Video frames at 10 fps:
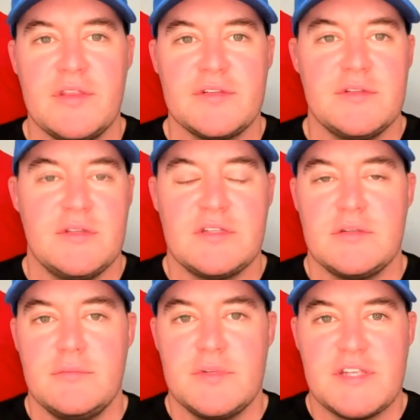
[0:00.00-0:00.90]
this
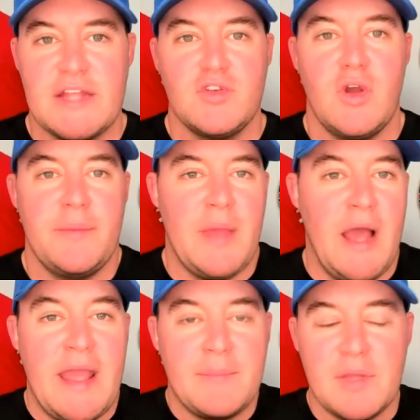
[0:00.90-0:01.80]
this schedule, I'm,
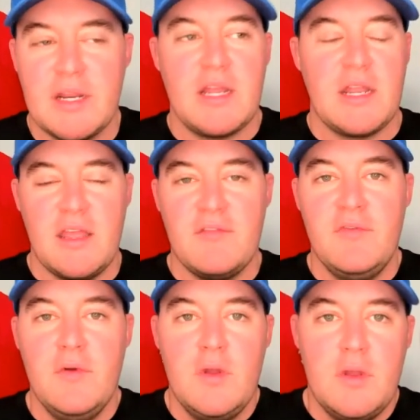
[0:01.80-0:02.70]
I am going to kind of
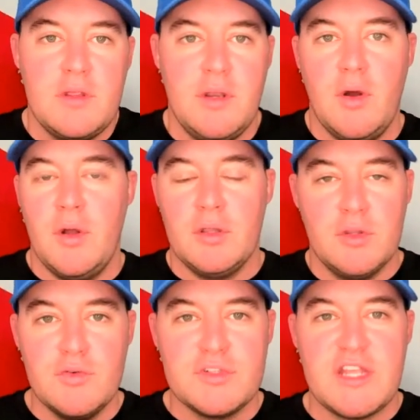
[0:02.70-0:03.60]
give, you know, a
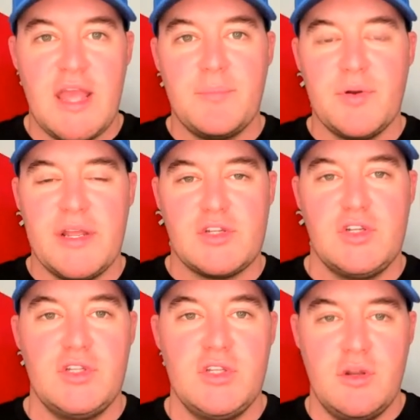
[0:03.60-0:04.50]
loose game
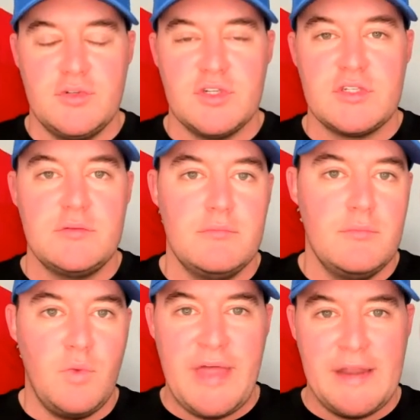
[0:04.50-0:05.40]
prediction, you know, just
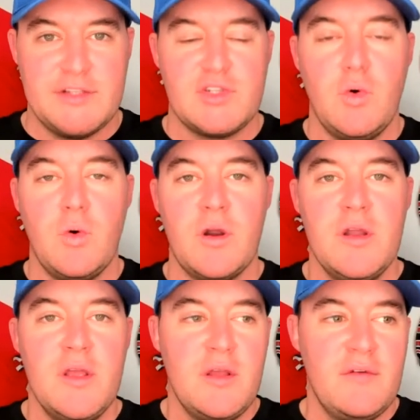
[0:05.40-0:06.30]
without a score.
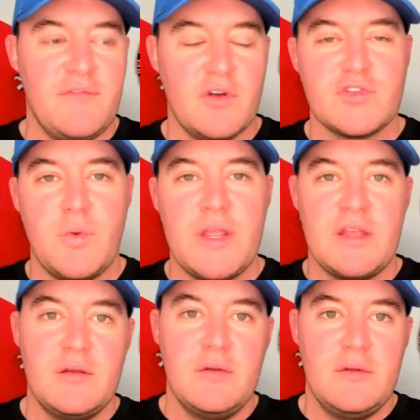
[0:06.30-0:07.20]
First week,
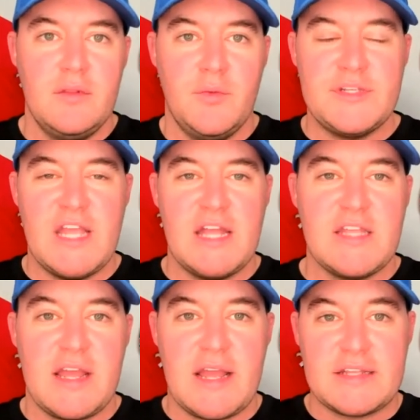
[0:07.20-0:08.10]
Louisiana
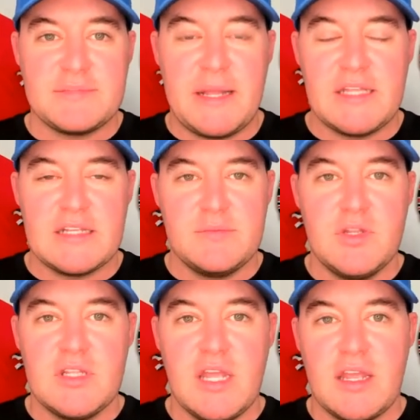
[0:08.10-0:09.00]
Tech, I expect S M U
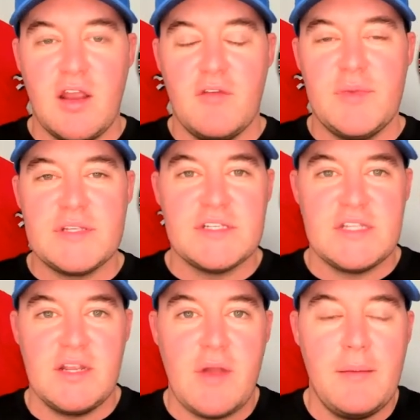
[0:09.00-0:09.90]
to take care of business
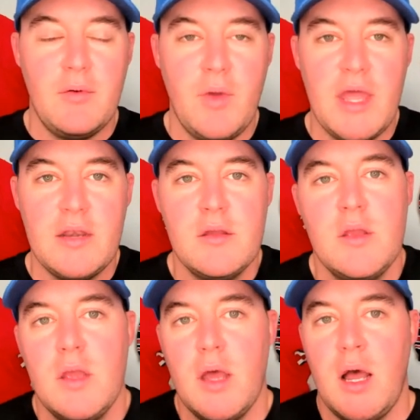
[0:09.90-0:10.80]
and grab a win.
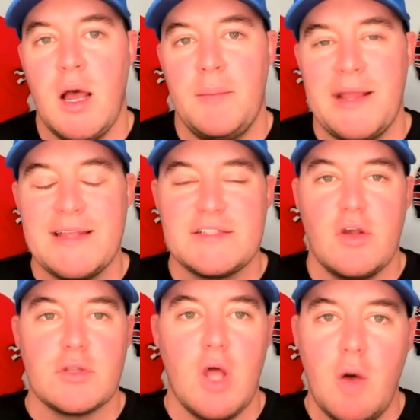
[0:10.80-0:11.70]
Um, against
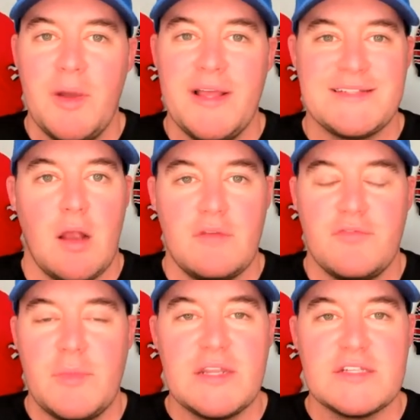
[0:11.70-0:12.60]
Oklahoma, it's hard for
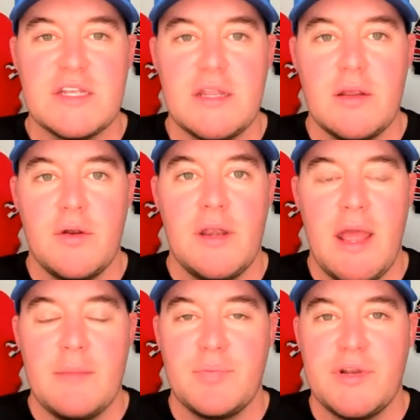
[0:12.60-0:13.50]
me to sit here and,
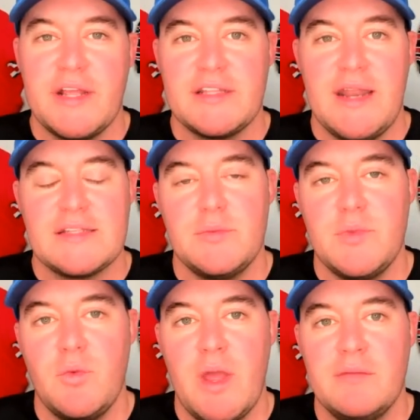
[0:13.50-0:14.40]
and predict an S M
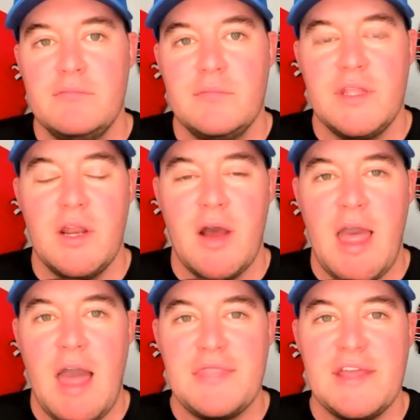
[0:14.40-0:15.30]
U win. You know,
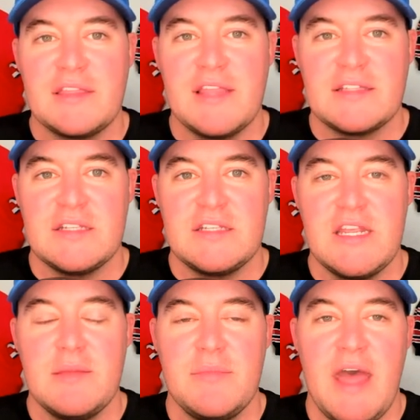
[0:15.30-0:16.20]
I, I think that's a
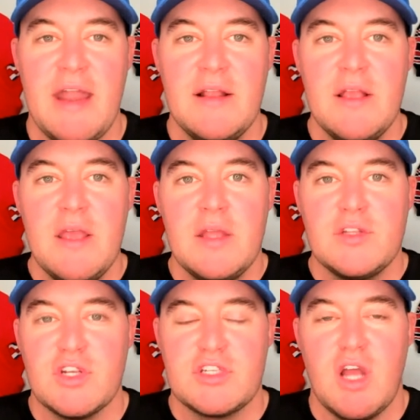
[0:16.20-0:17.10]
team that
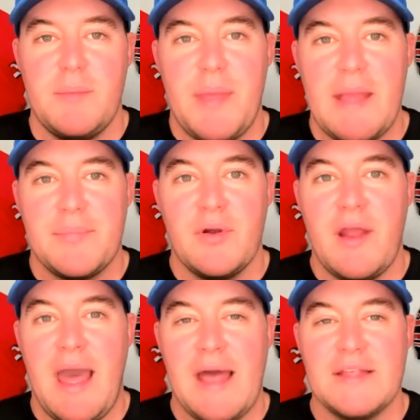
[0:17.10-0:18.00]
just on paper
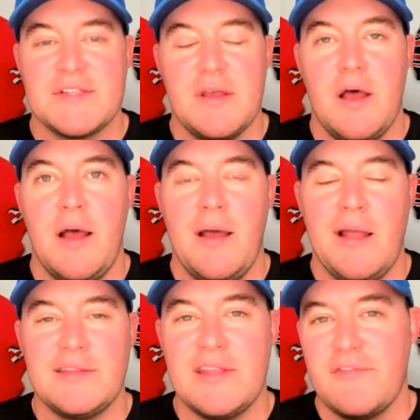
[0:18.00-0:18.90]
has a, a
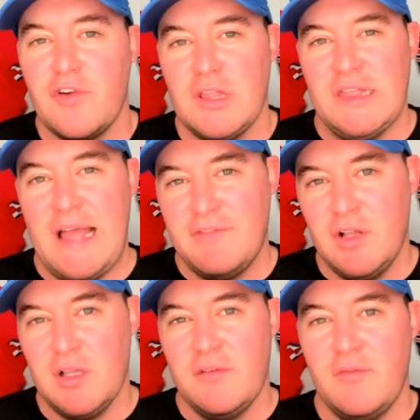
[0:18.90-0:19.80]
different
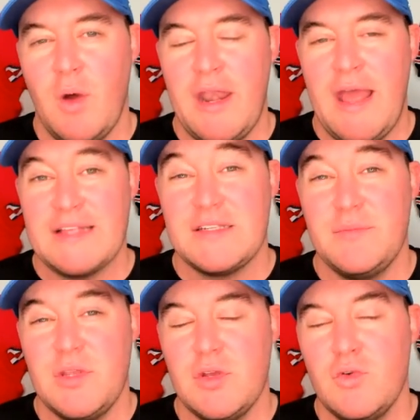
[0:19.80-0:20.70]
level of what S M
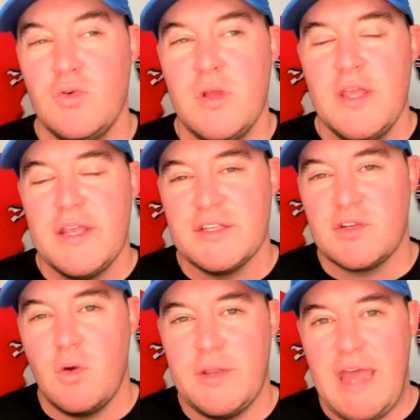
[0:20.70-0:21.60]
U is
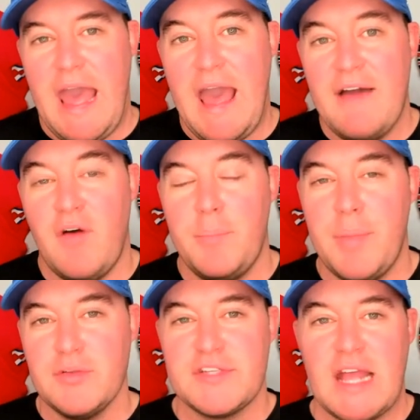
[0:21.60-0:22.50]
going to have on
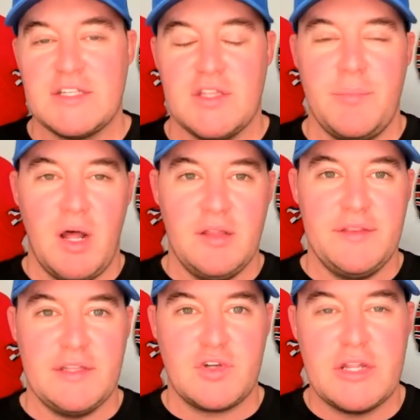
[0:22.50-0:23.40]
both sides of the ball
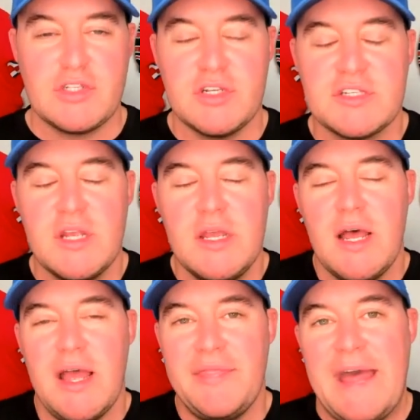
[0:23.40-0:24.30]
in the trenches.
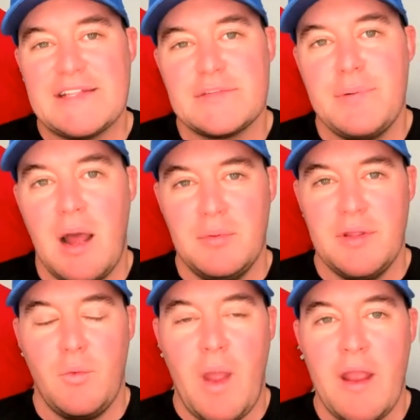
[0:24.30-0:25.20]
And that's
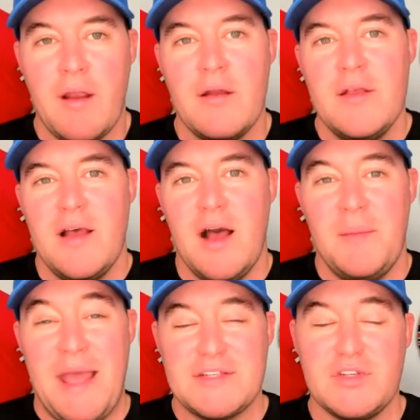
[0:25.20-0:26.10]
probably where
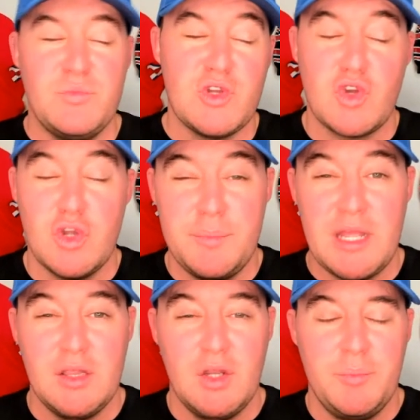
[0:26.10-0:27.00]
Um, S M U could
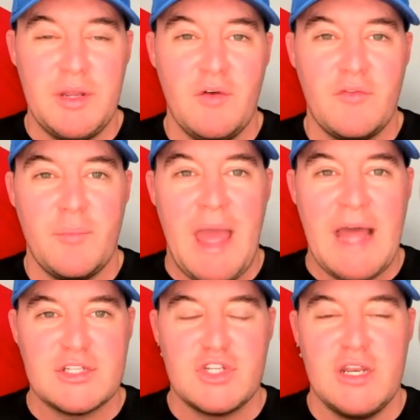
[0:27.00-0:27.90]
be a little bit
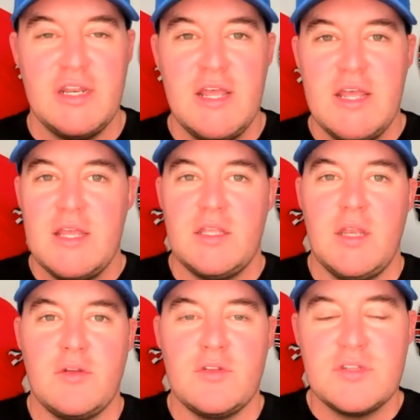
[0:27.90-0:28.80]
overmatched. And,
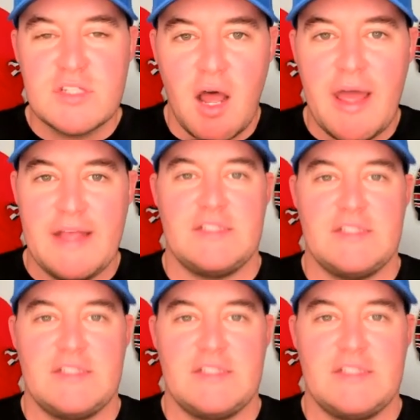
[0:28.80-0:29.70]
you know, you saw S
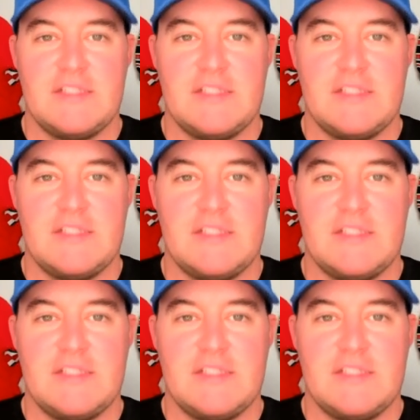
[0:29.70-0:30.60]
M U address the
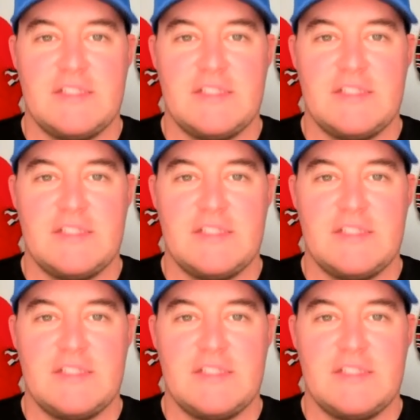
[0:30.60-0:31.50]
trenches on both
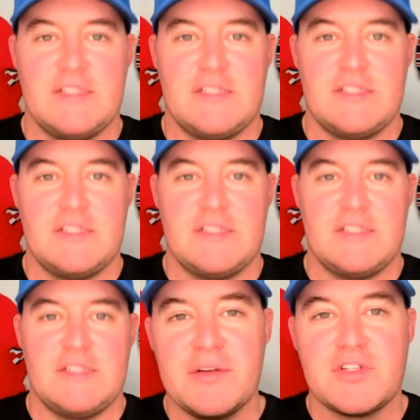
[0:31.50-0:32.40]
sides of the ball,
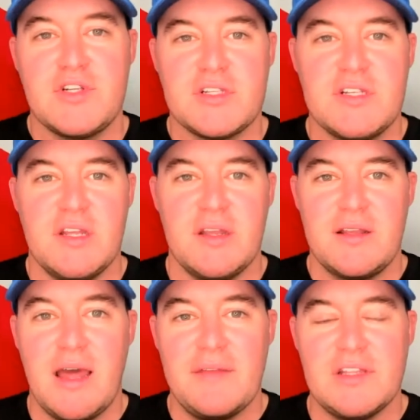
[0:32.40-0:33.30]
but there's just
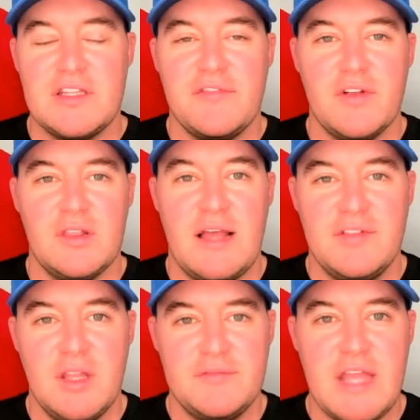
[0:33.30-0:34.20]
a kind of a different
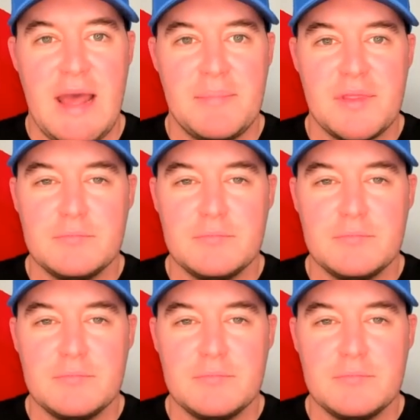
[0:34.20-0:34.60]
level of depth,